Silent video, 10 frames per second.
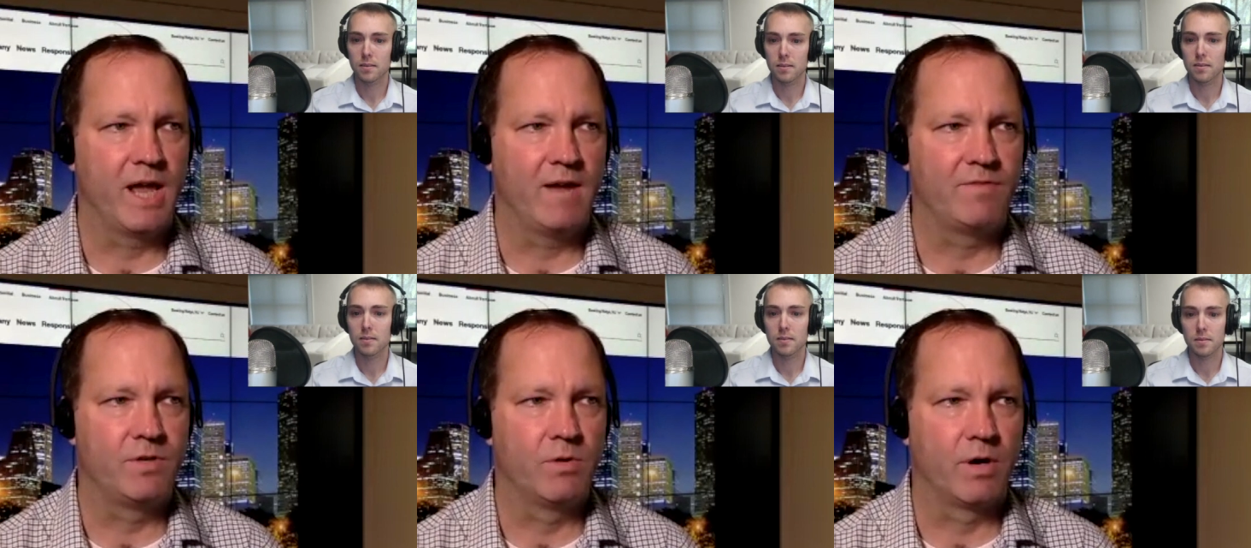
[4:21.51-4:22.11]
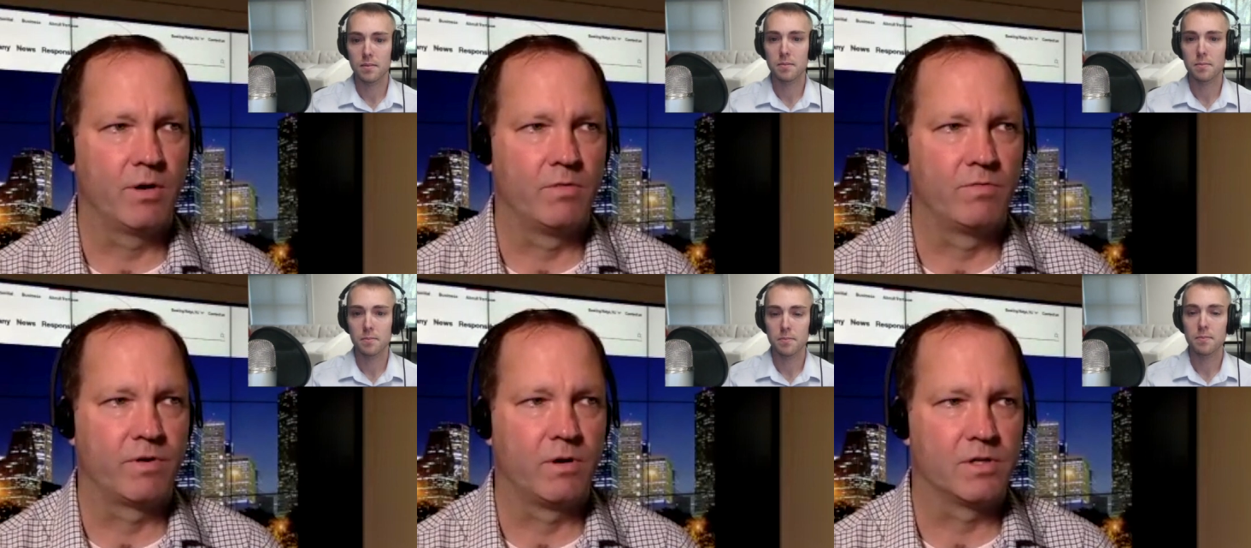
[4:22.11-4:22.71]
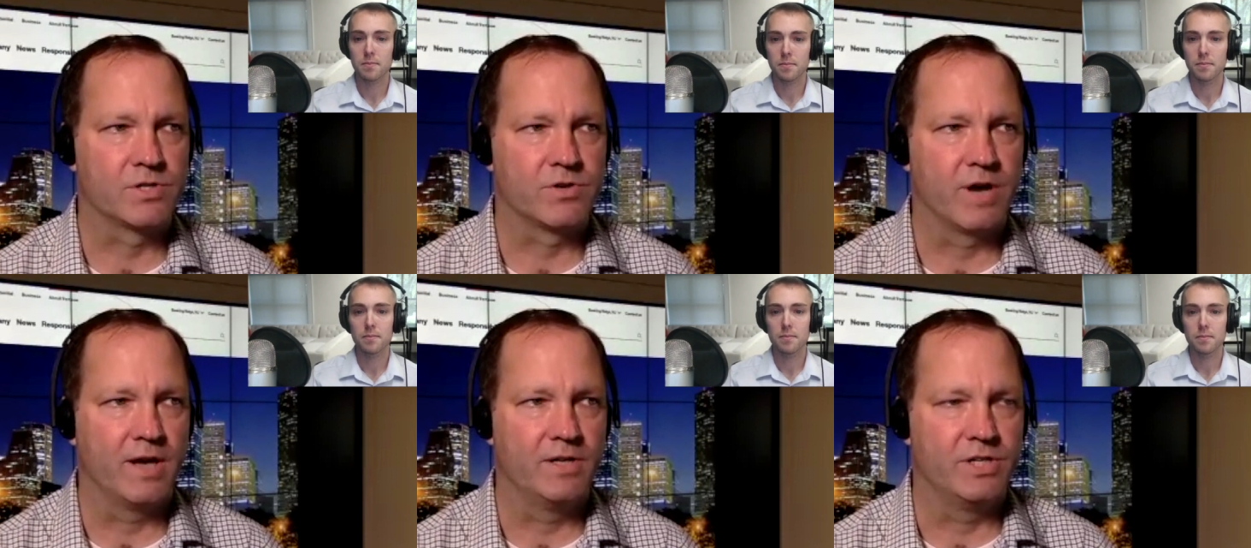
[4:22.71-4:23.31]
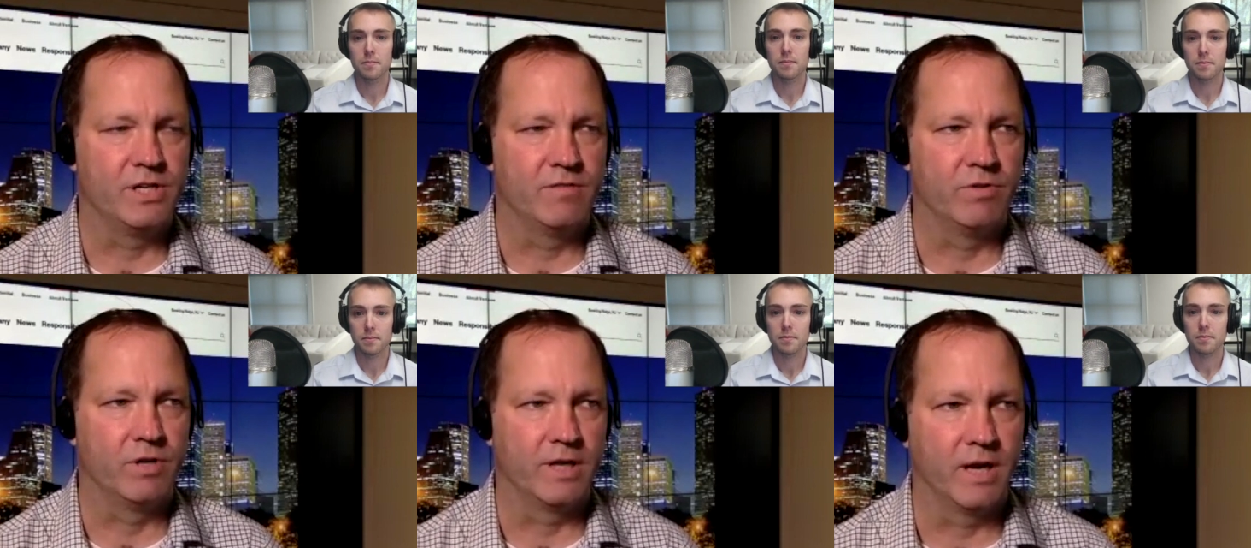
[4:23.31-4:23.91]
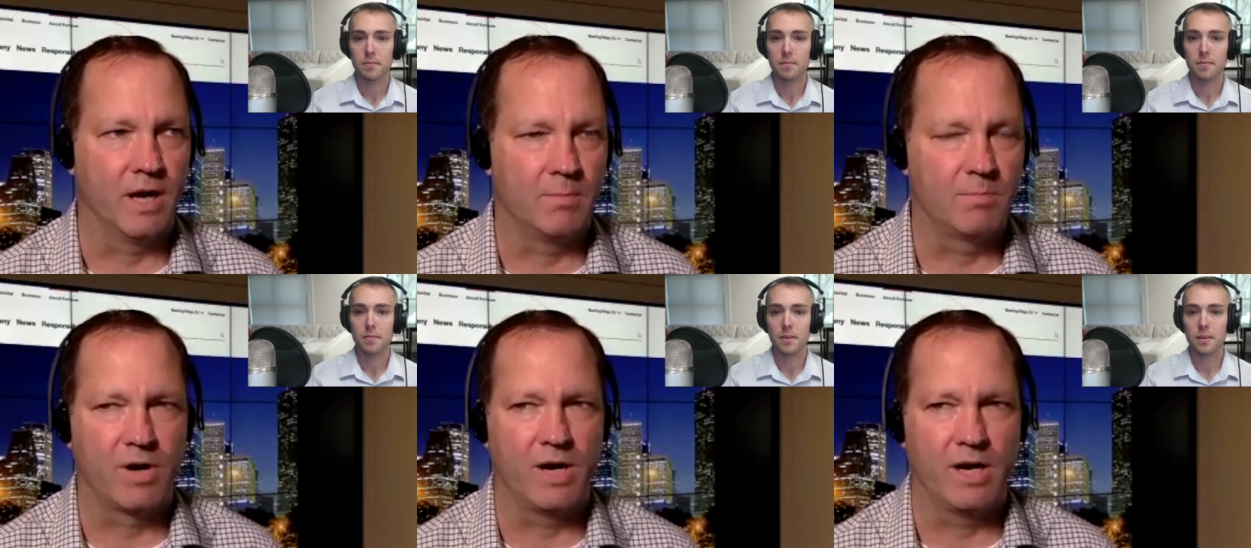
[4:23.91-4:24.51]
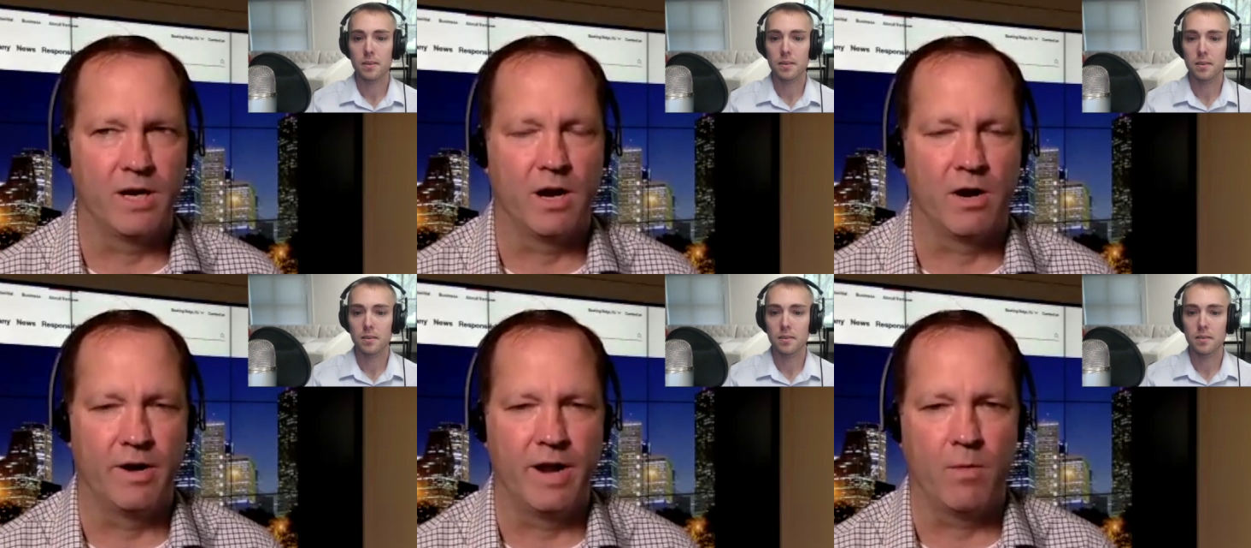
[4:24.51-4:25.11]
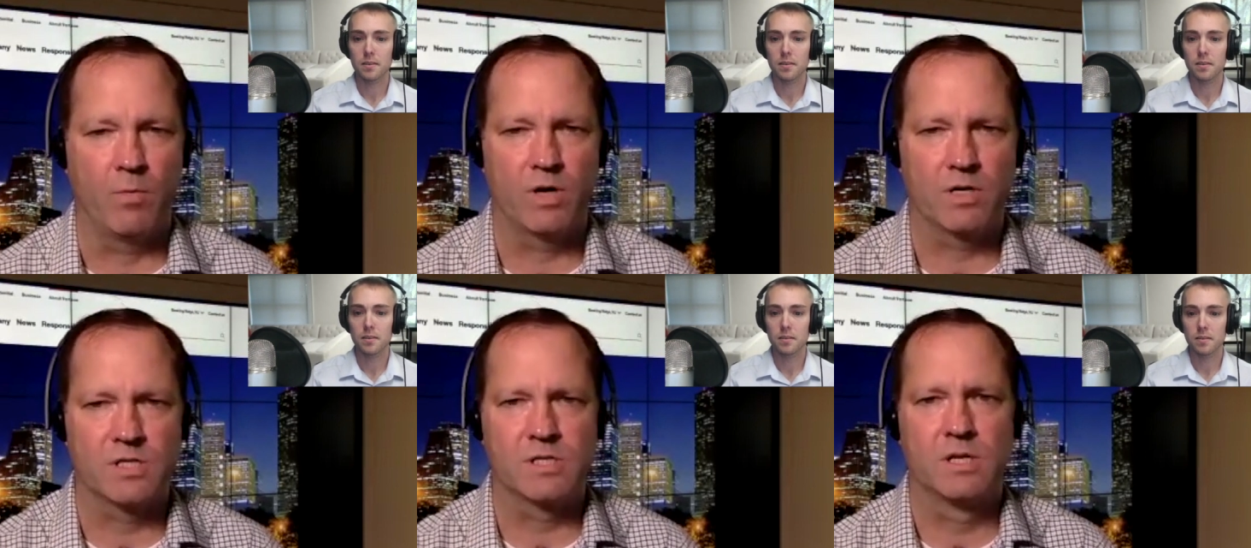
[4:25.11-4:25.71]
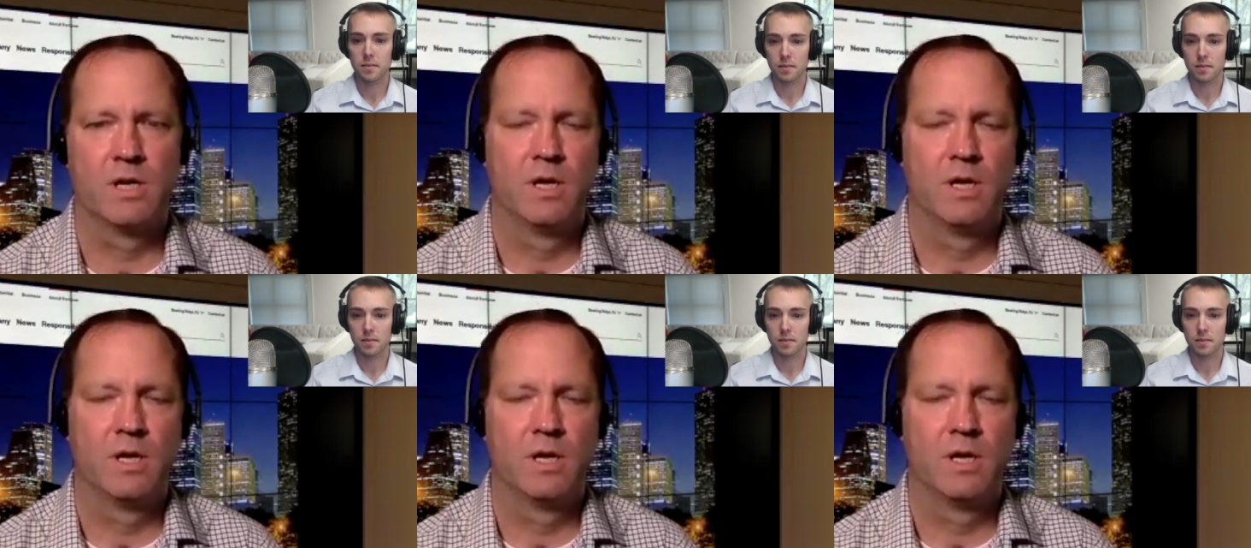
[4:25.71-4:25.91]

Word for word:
Speaker 1: we gave to our overall strategy of really upgrading our networks.